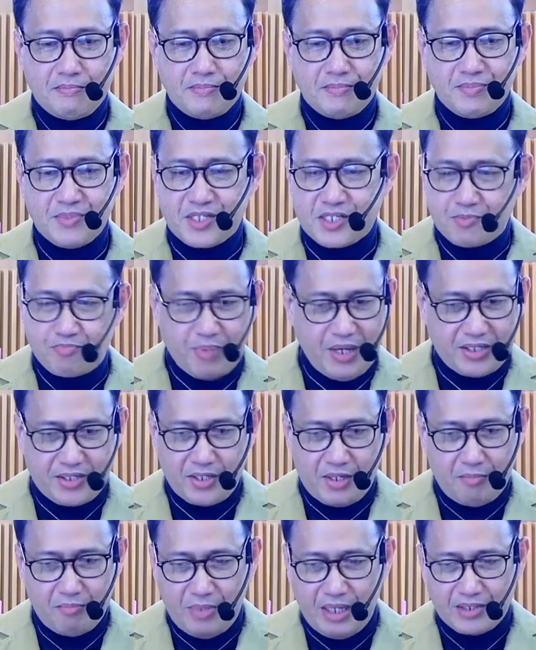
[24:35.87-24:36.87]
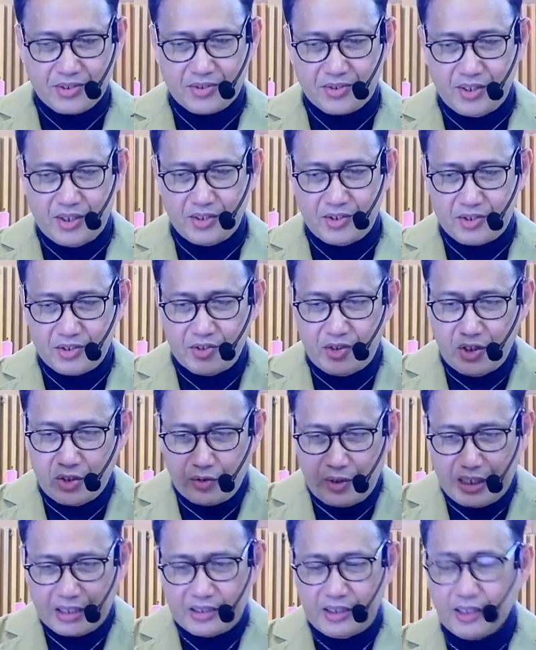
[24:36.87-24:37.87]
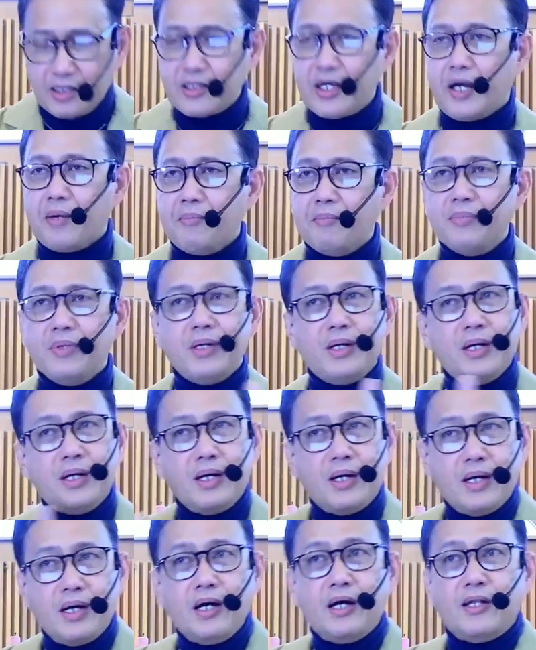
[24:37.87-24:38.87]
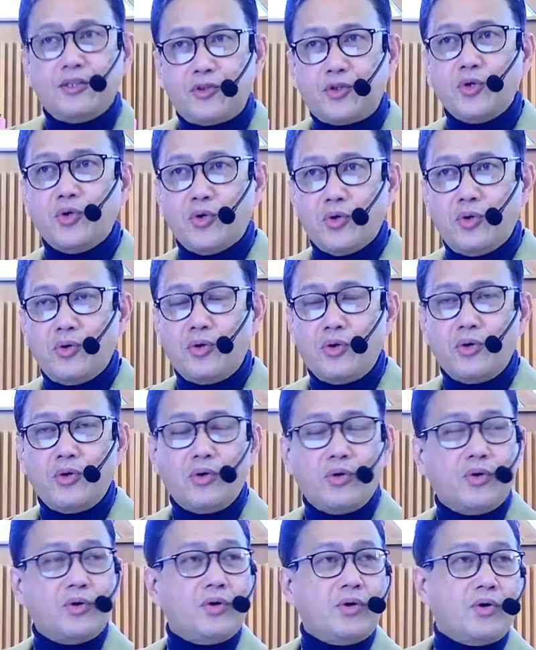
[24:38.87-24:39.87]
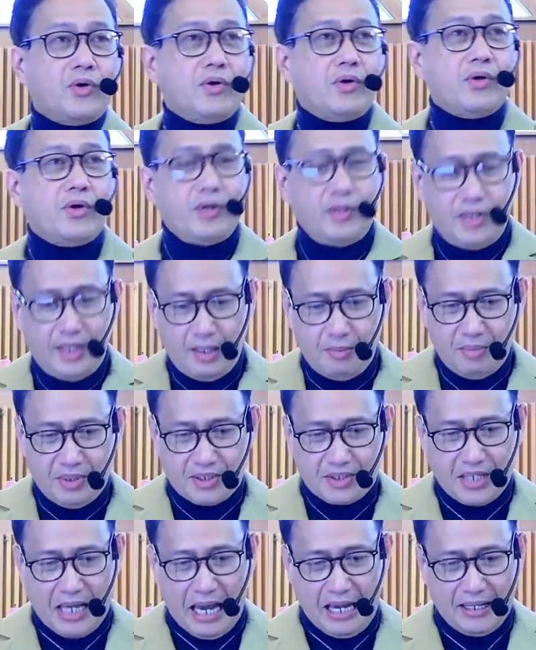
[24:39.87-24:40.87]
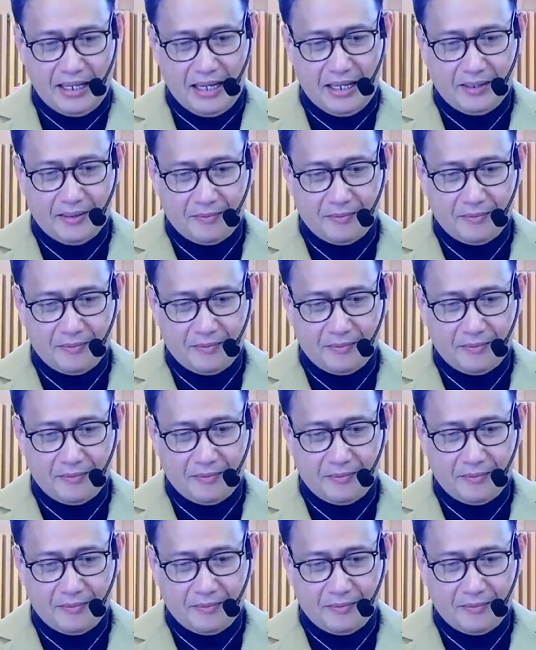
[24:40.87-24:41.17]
the special message directing them to the Messiah.